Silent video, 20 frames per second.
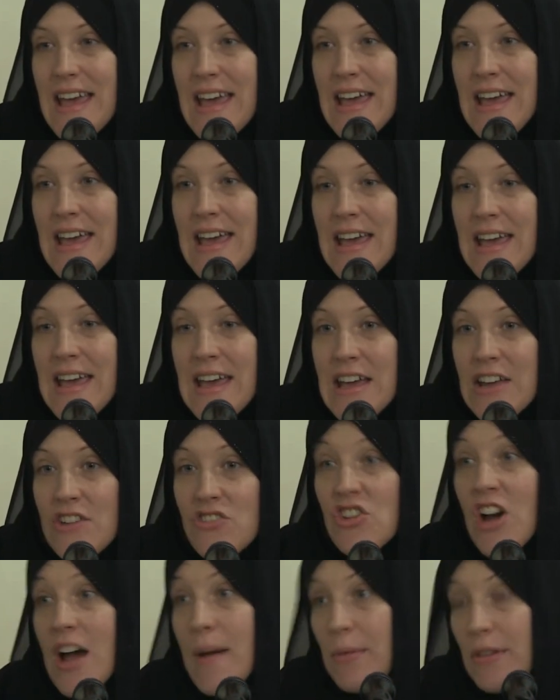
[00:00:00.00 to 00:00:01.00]
a
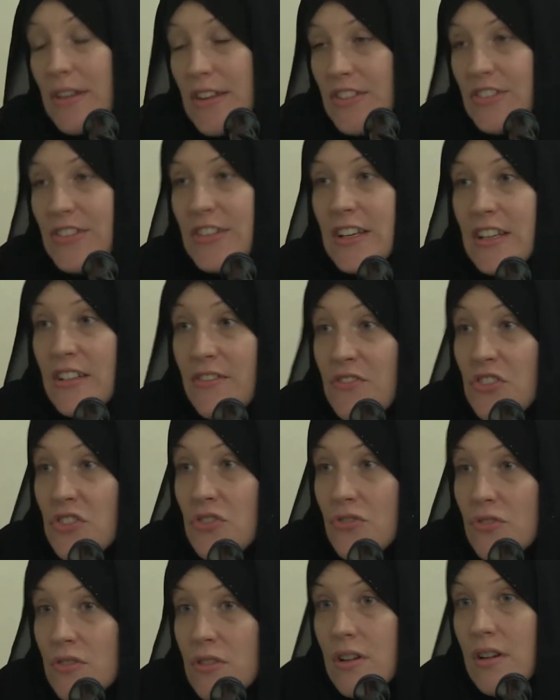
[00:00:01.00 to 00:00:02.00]
tribalistic
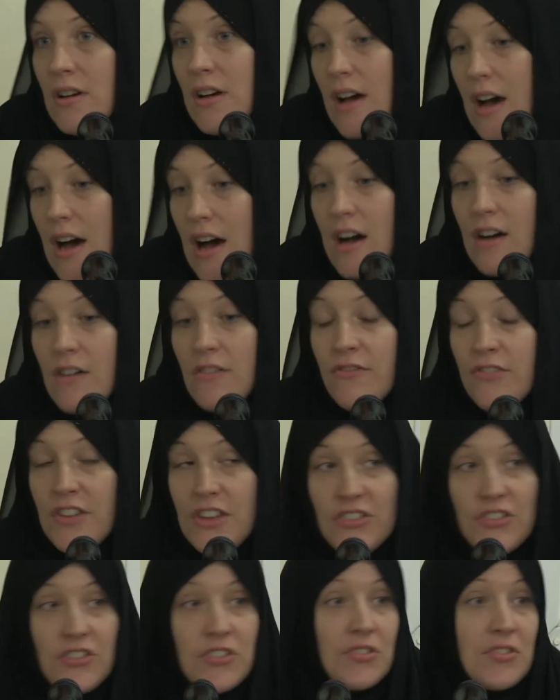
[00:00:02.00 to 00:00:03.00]
view of
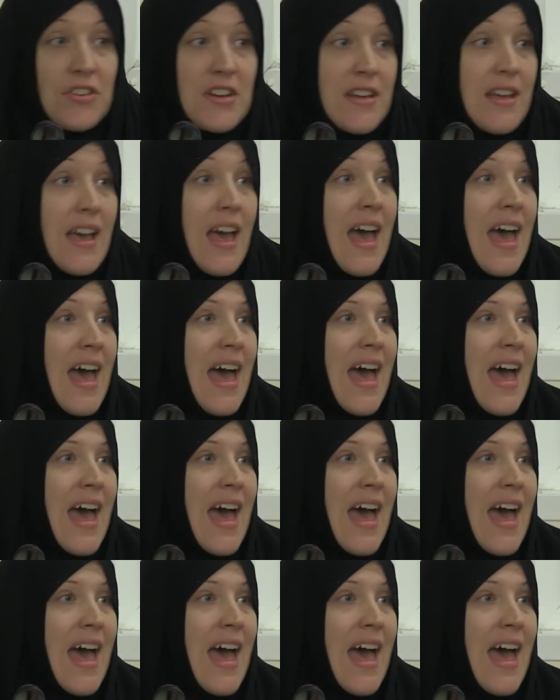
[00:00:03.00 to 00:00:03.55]
history.